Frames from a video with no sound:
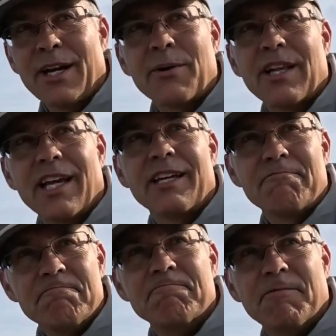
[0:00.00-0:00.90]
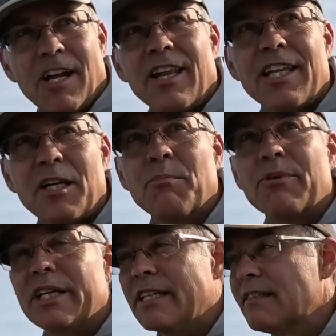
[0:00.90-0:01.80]
I would like a little
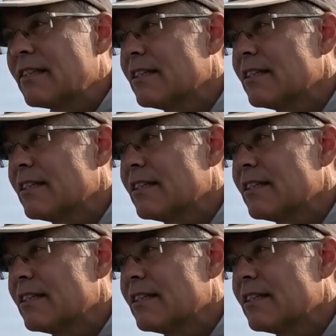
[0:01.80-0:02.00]
breeze,